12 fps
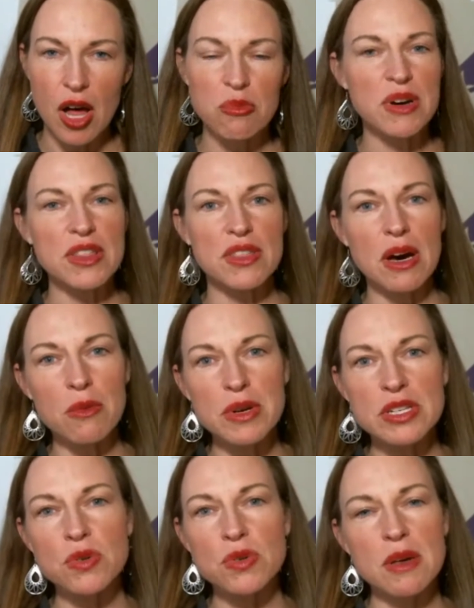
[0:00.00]
but that we
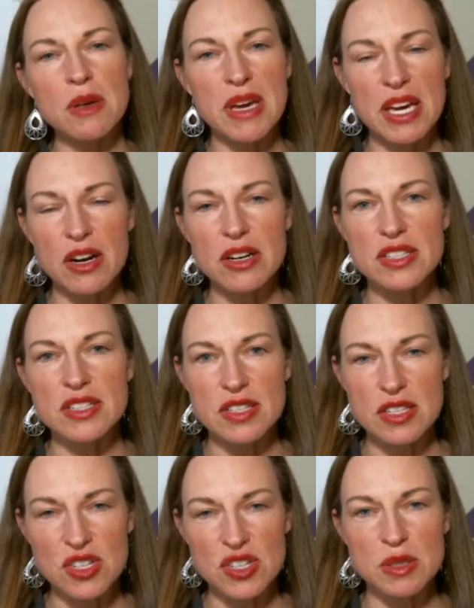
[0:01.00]
truly make our
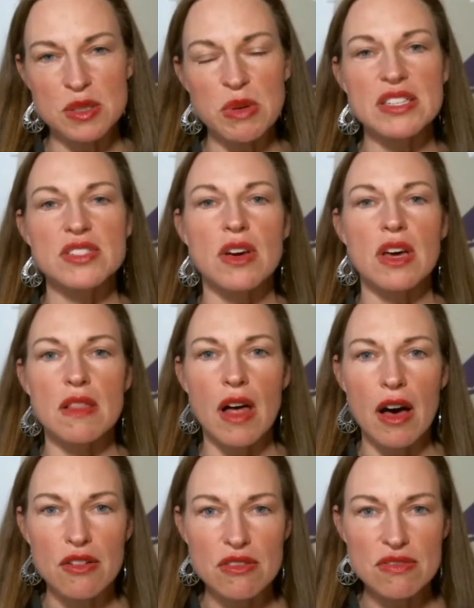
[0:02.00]
decisions based on
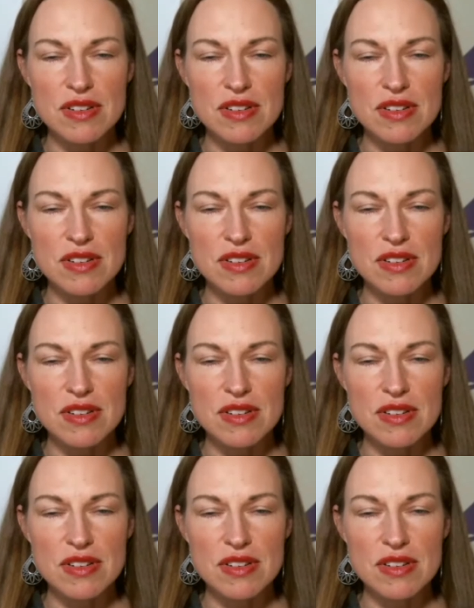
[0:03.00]
love,